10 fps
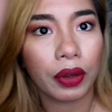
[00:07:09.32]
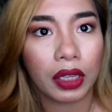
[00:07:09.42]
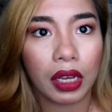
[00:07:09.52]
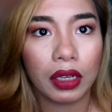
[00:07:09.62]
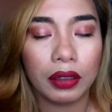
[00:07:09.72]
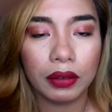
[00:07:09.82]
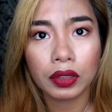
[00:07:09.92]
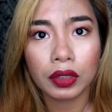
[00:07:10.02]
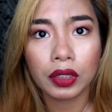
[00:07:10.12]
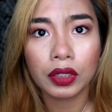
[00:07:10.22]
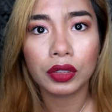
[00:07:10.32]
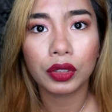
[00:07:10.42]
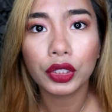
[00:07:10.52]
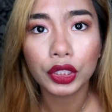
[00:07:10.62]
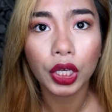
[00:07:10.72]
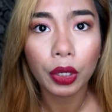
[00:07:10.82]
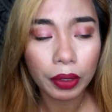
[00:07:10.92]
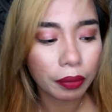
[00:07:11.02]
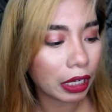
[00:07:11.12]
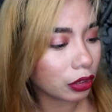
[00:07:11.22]
wait lang. So, and
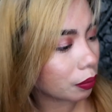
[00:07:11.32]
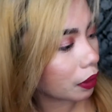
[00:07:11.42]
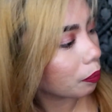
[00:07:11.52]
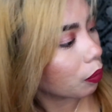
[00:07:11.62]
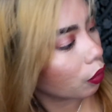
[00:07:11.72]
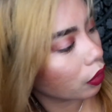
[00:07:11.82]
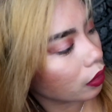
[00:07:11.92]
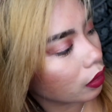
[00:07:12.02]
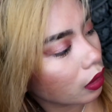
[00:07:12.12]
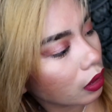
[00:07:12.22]
going back to my point,